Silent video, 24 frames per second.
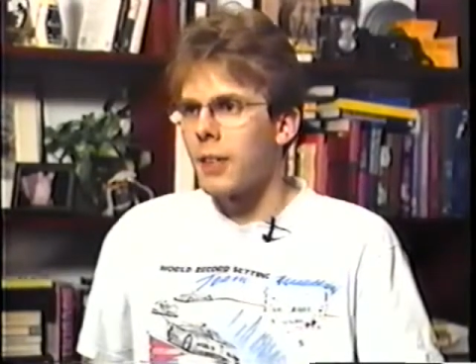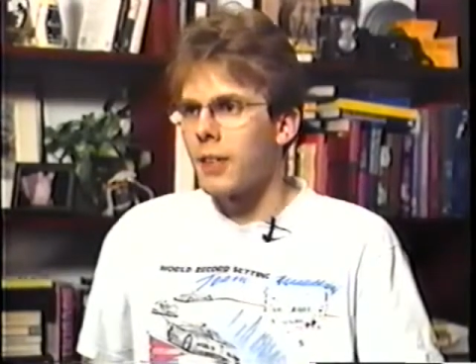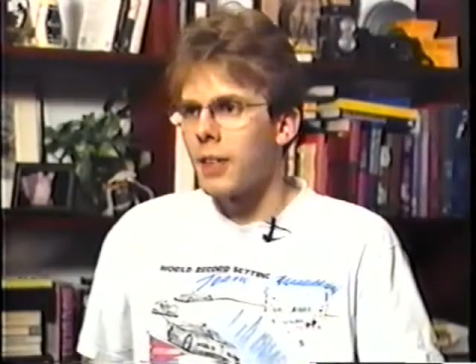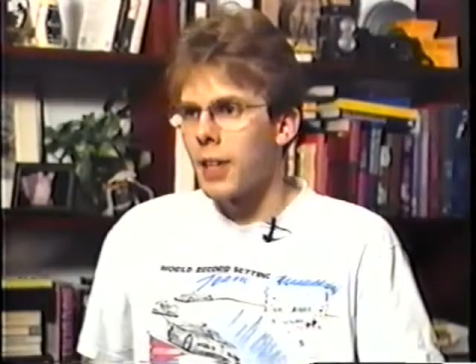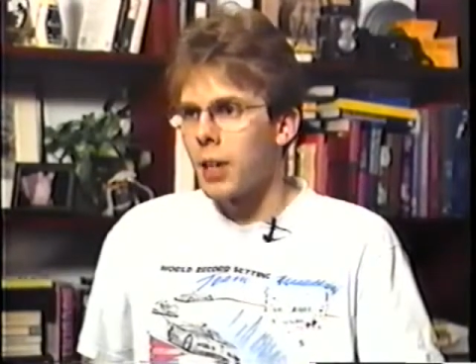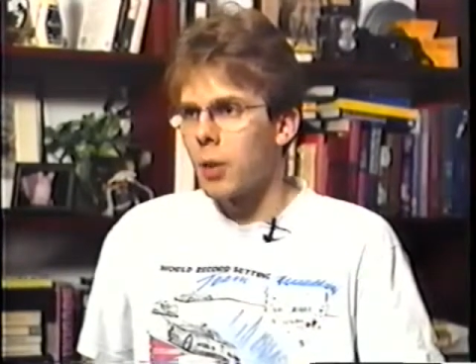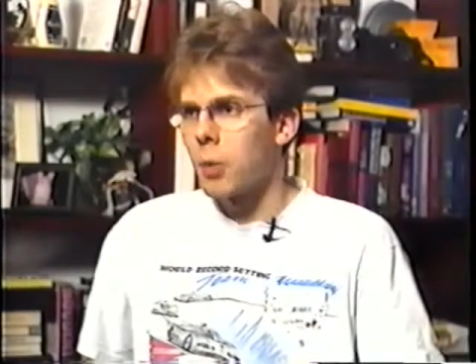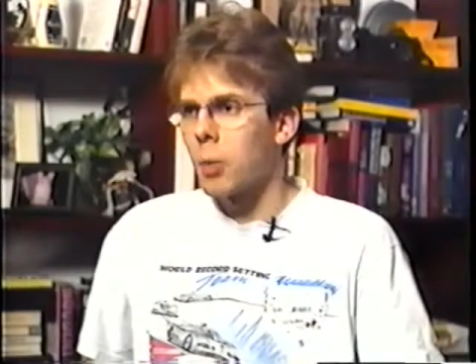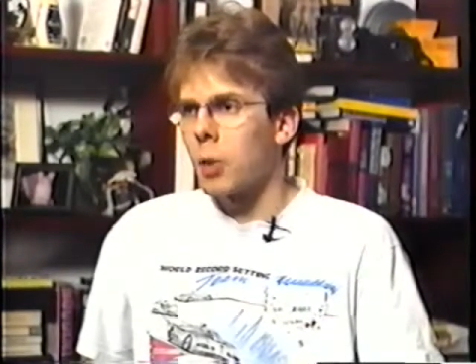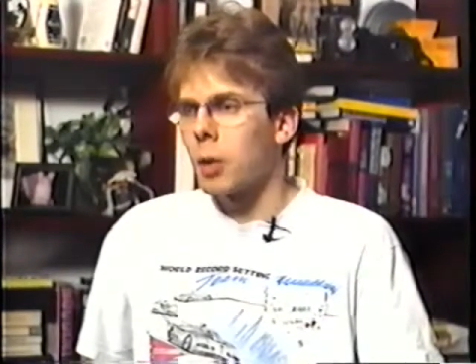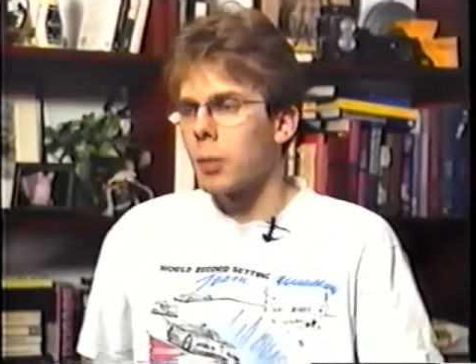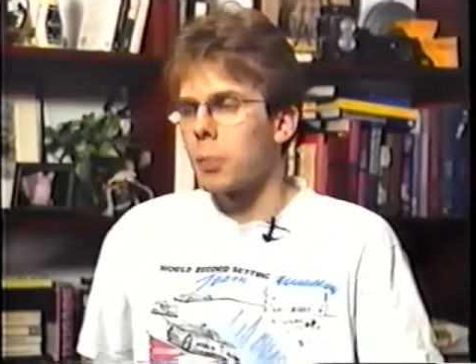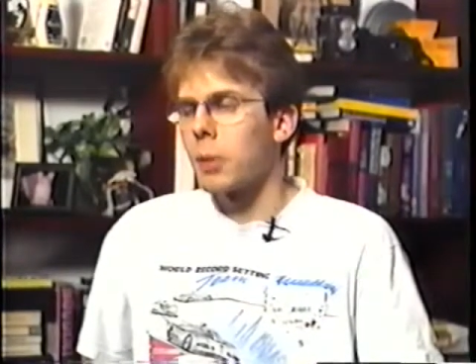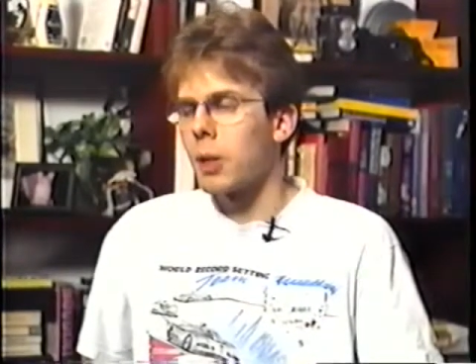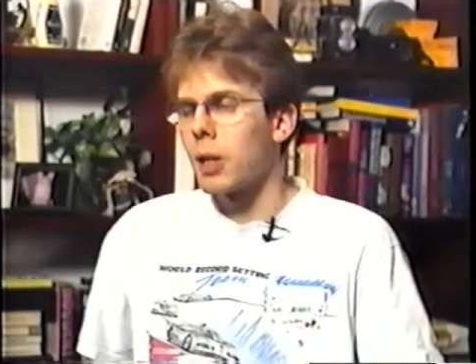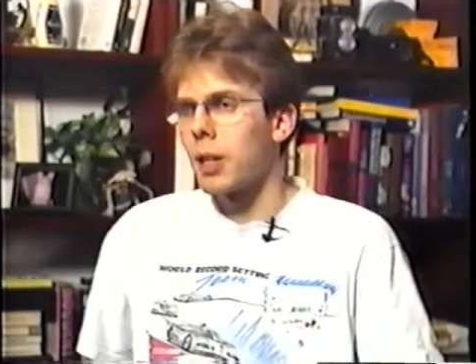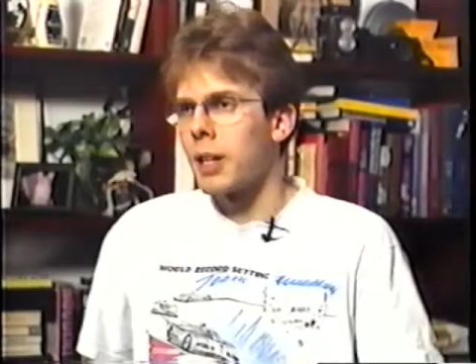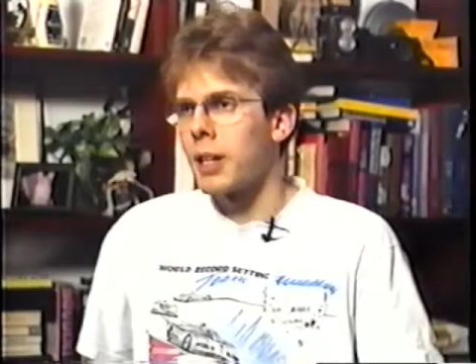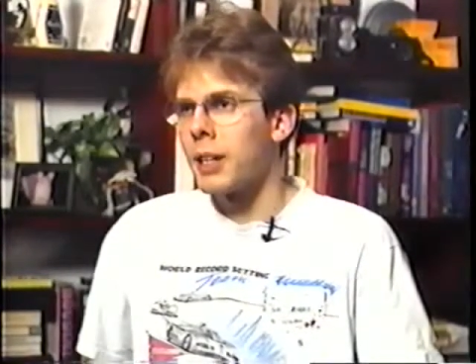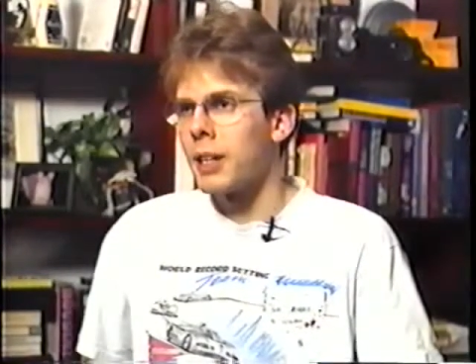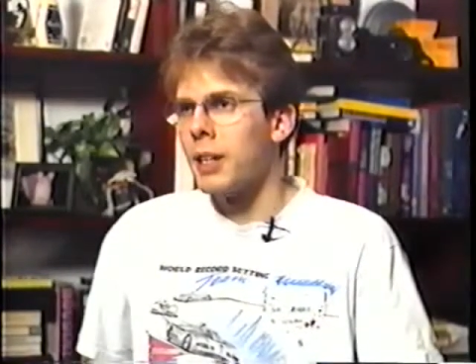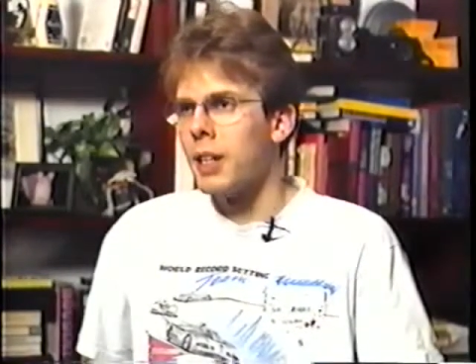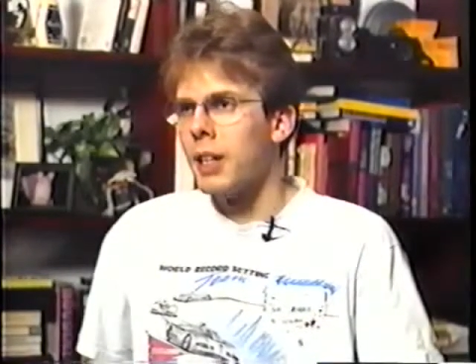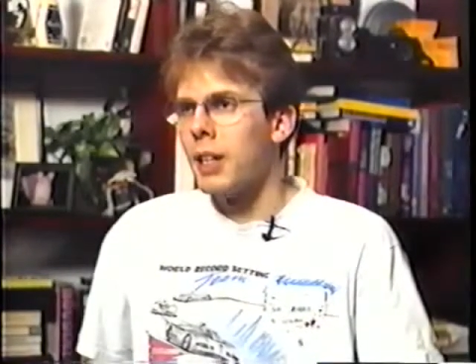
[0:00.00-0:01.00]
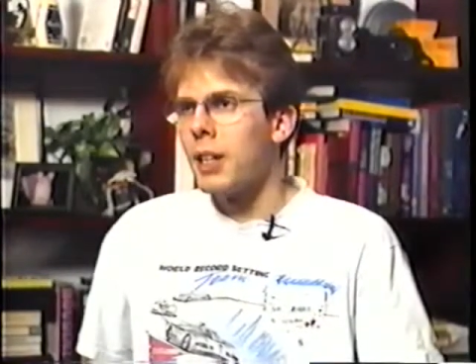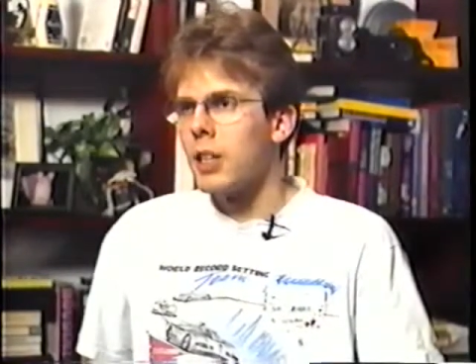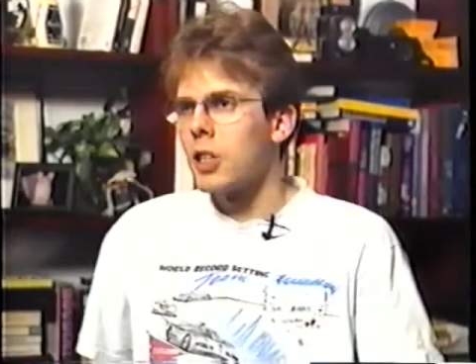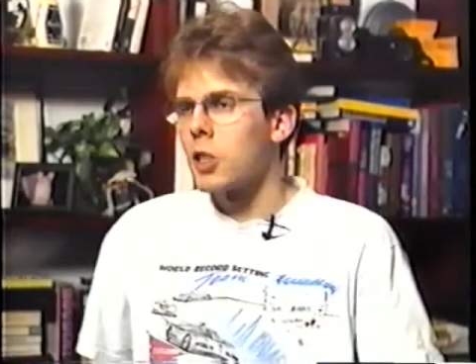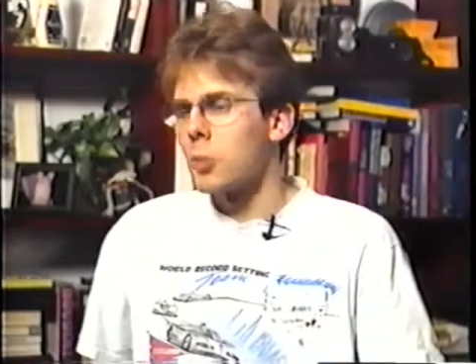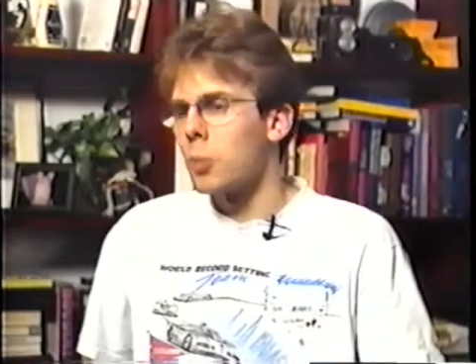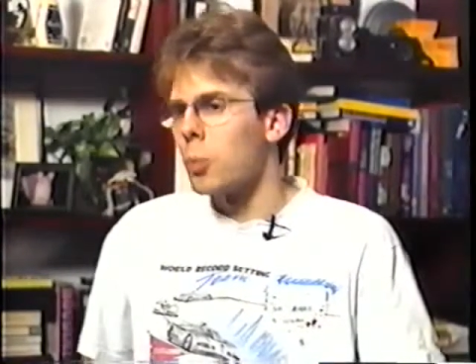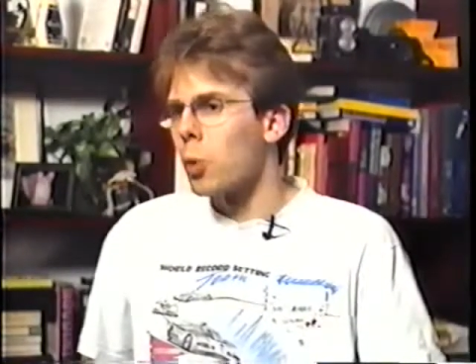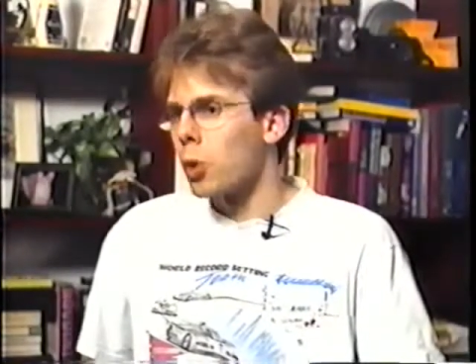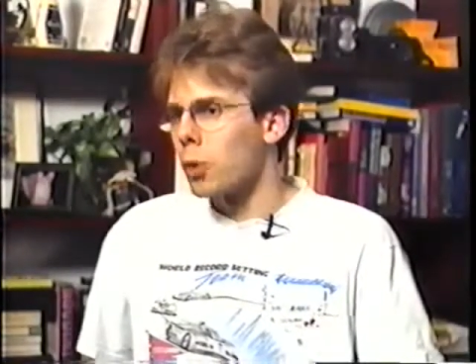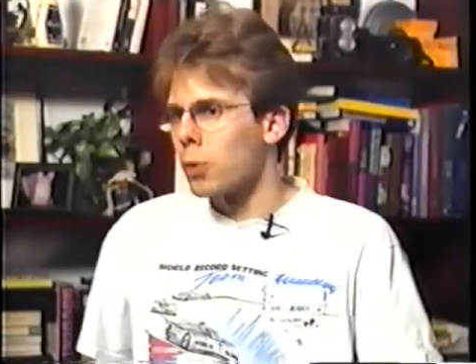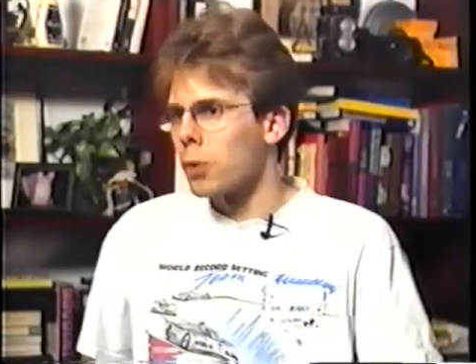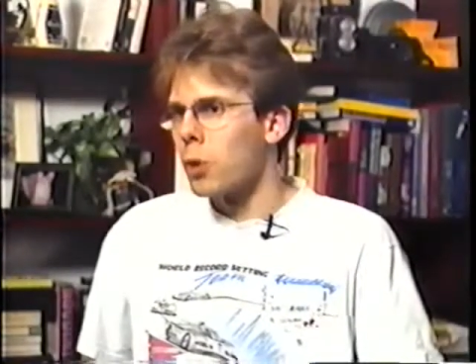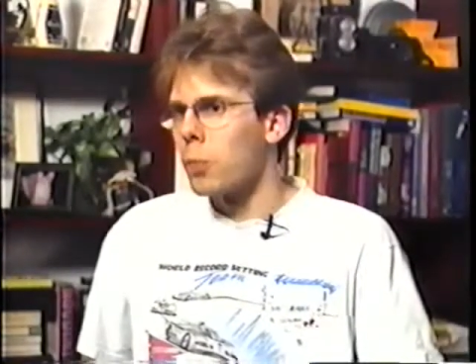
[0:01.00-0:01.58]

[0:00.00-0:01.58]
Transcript: and the network play is more